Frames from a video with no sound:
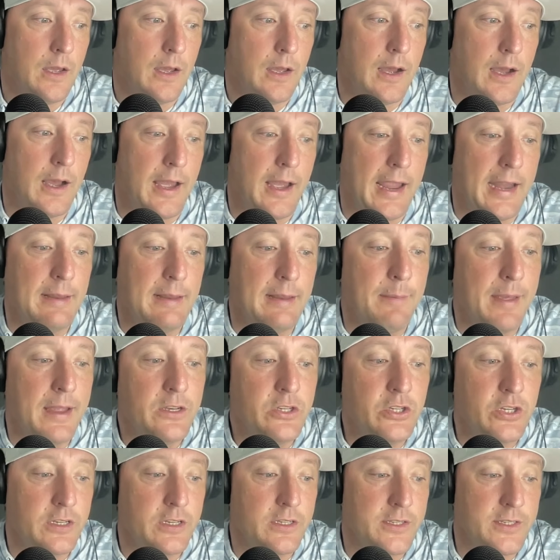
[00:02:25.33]
And he
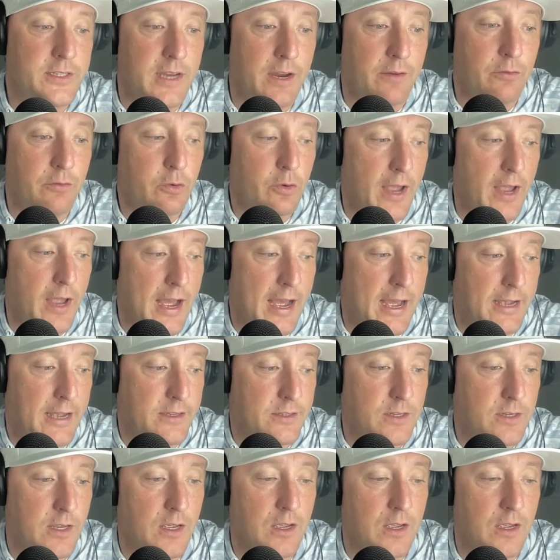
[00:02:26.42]
mentioned several guys.